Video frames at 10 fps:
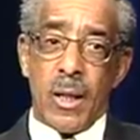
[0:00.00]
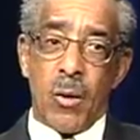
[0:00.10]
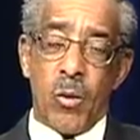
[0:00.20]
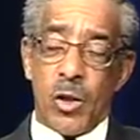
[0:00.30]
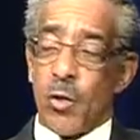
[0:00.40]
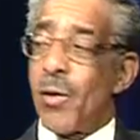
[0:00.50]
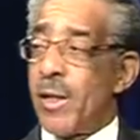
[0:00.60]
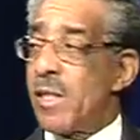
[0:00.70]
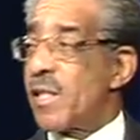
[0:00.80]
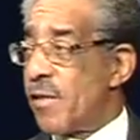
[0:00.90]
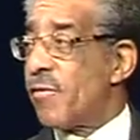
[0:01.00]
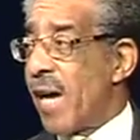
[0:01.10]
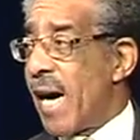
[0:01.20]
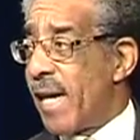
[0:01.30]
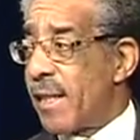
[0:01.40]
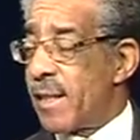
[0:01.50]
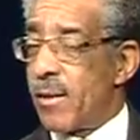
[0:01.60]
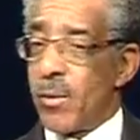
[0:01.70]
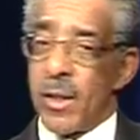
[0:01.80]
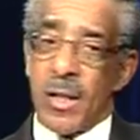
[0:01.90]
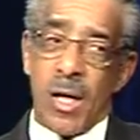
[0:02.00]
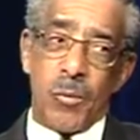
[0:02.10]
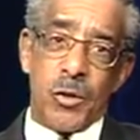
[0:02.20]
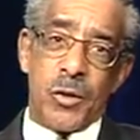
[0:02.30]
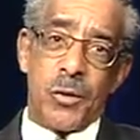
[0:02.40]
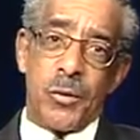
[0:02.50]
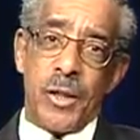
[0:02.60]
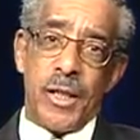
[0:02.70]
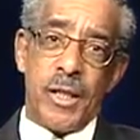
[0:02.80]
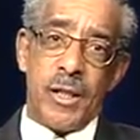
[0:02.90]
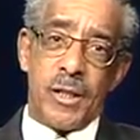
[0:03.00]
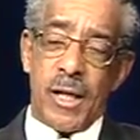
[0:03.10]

which create this divide when it comes to needs,